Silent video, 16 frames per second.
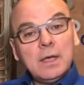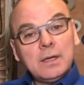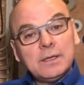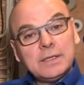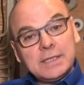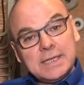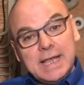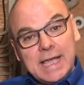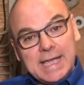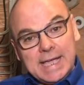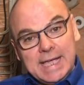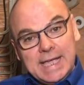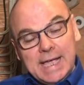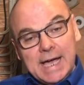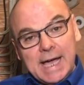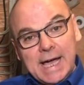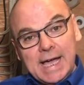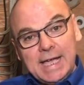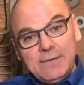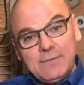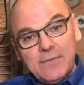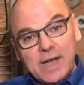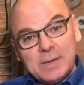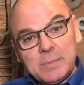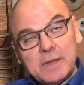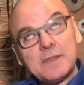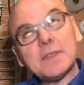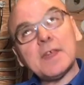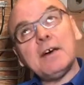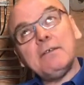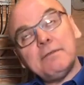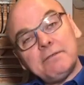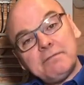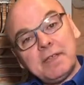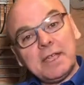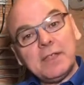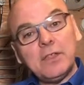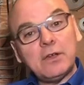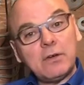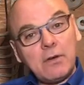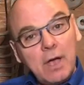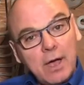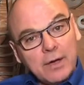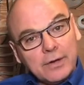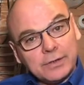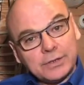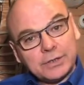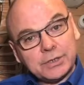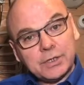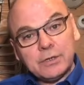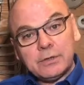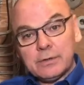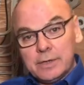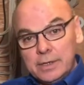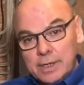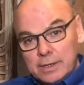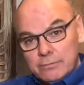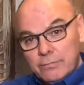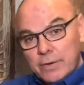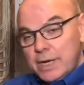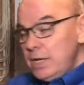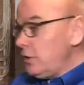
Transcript: Today, I find myself in the garage and ready